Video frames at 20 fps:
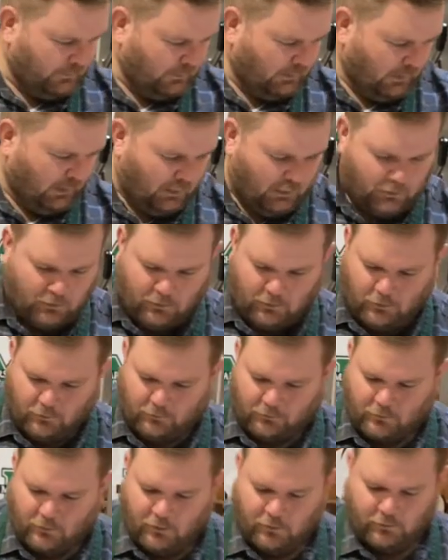Our
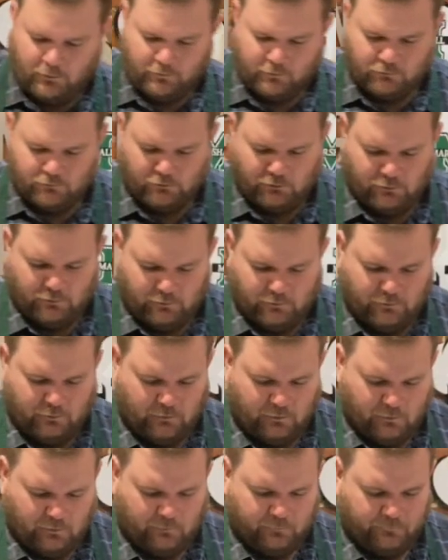garlic is already in
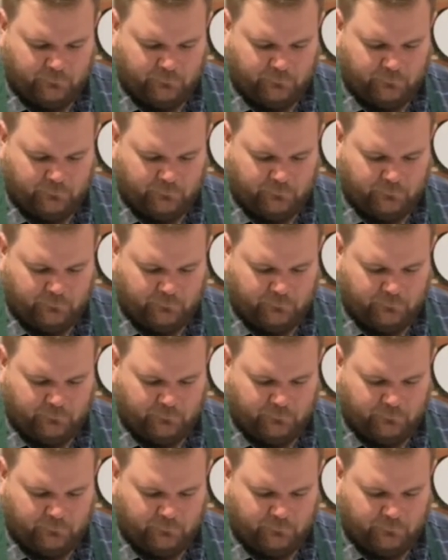there,